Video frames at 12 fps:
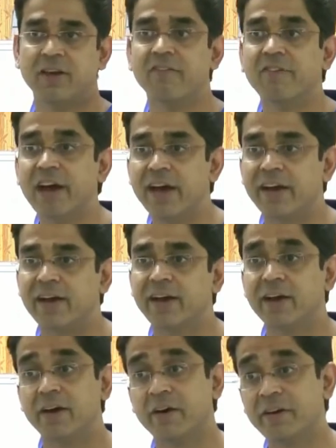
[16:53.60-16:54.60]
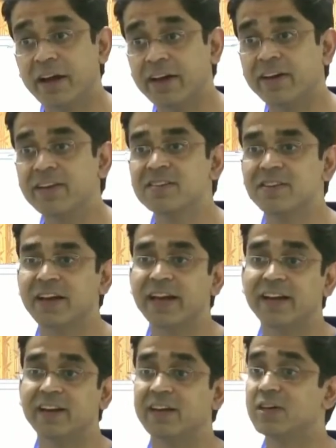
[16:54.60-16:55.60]
where recurrence
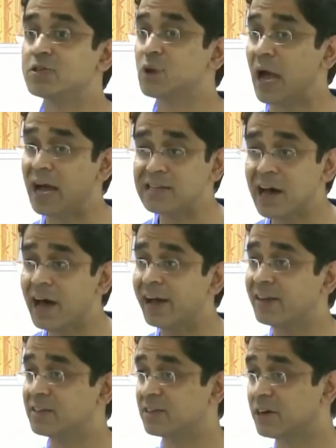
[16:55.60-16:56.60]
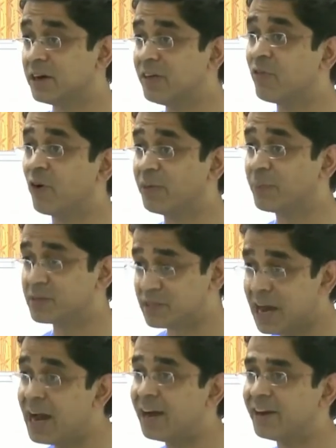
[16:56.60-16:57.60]
rate is as high as
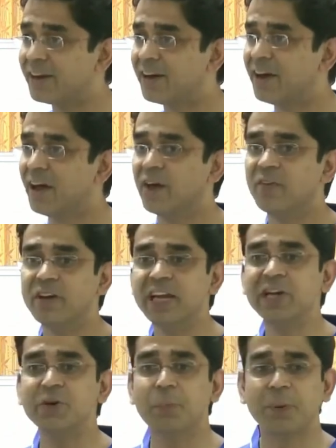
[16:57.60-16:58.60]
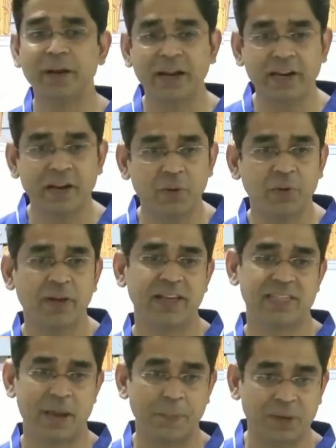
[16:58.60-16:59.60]
30-40%, we need to bring it down to an
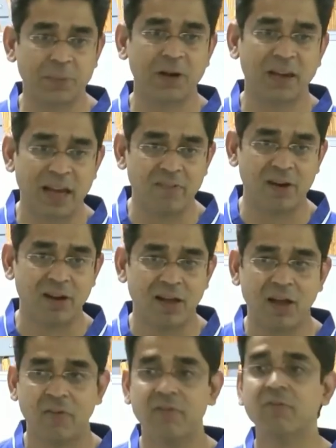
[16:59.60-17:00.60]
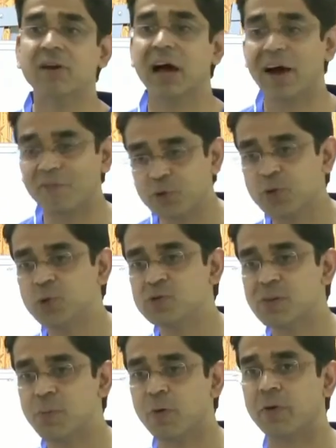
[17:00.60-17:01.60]
acceptable level. We will have to
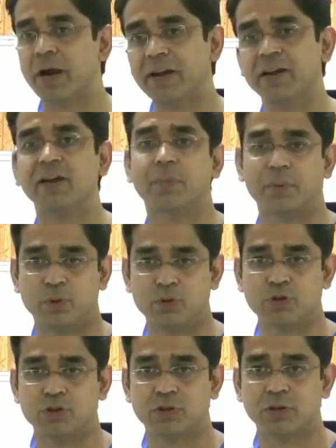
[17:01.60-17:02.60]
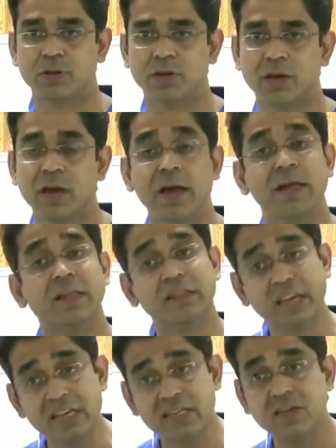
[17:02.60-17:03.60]
use a more radical approach.
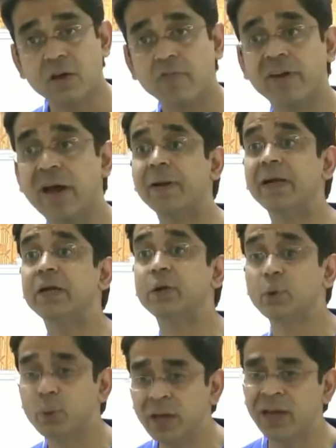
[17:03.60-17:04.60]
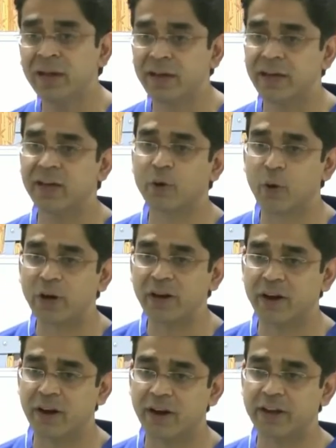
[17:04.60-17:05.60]
This we been doing in groin
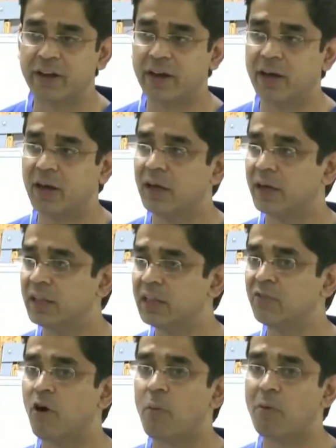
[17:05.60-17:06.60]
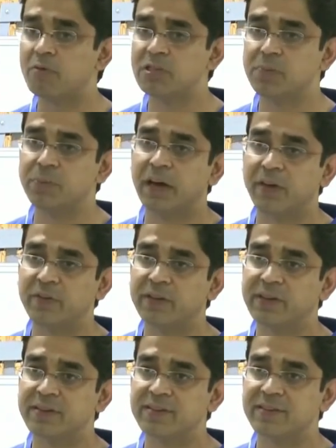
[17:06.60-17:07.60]
hernia in the form of
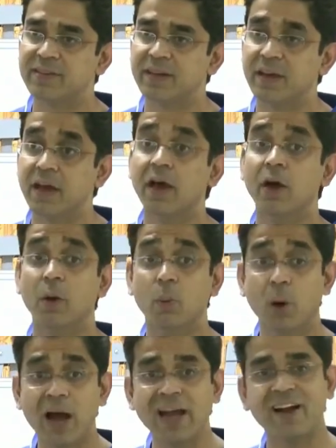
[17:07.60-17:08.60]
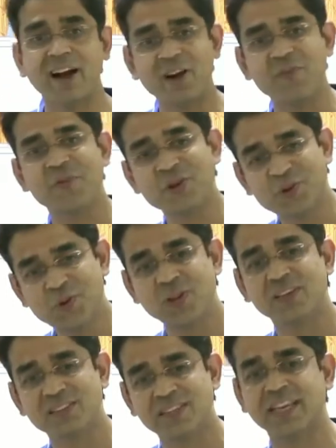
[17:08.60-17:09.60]
GPRVS. Why can't we do
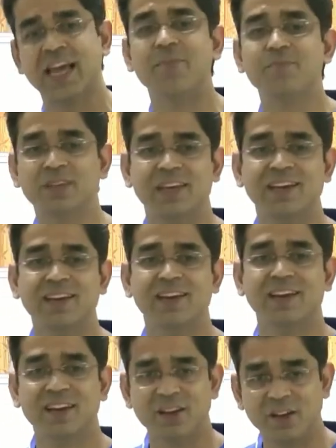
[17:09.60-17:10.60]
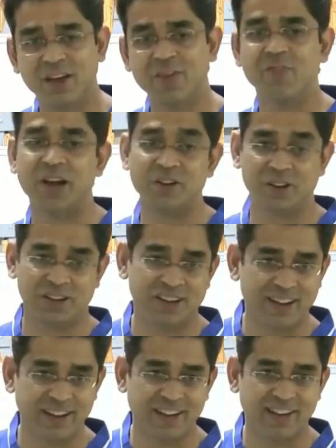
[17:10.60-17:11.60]
the same thing in ventral
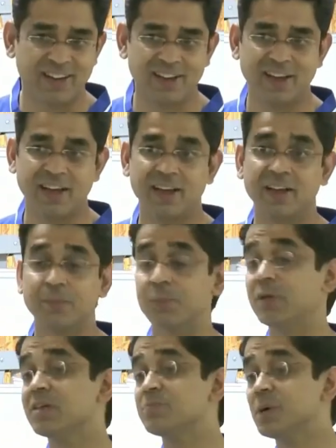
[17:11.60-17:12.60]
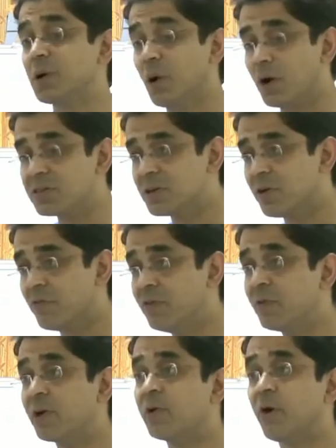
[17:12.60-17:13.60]
hernia? Just because
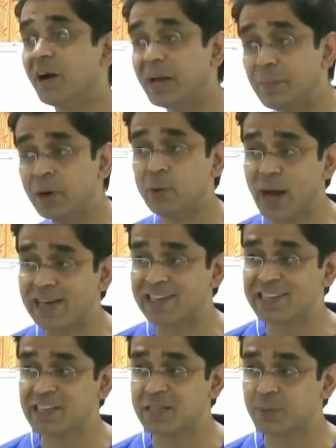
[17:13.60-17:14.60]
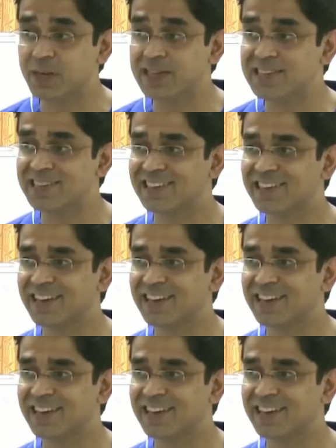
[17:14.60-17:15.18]
we were not able to access the space?